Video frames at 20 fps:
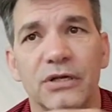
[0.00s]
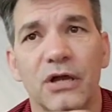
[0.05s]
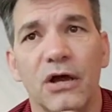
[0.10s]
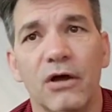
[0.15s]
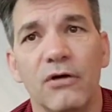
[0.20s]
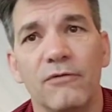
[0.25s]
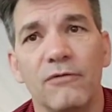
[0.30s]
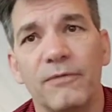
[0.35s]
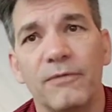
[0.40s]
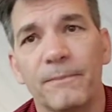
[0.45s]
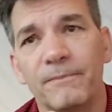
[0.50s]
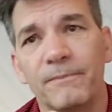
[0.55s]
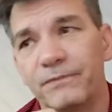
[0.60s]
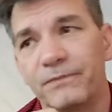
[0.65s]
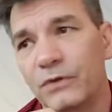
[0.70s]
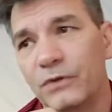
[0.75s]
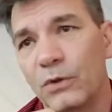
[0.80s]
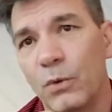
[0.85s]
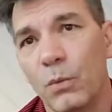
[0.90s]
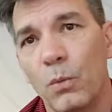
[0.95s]
of
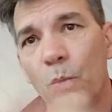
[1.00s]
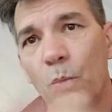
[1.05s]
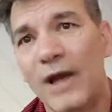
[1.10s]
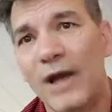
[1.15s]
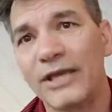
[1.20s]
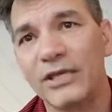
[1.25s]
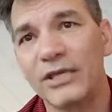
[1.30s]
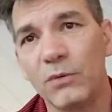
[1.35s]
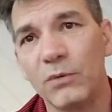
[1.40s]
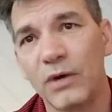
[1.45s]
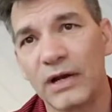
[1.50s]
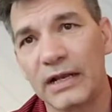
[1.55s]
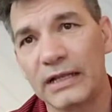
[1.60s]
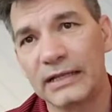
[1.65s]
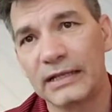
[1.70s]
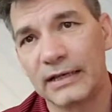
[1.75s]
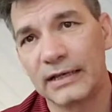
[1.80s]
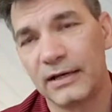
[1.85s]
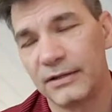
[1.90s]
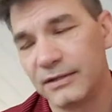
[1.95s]
why you want to
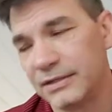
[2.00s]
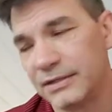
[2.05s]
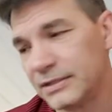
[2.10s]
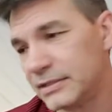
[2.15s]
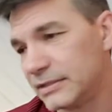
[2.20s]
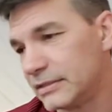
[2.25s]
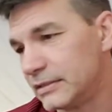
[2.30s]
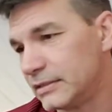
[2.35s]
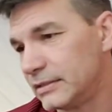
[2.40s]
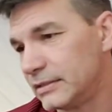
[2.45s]
click on this.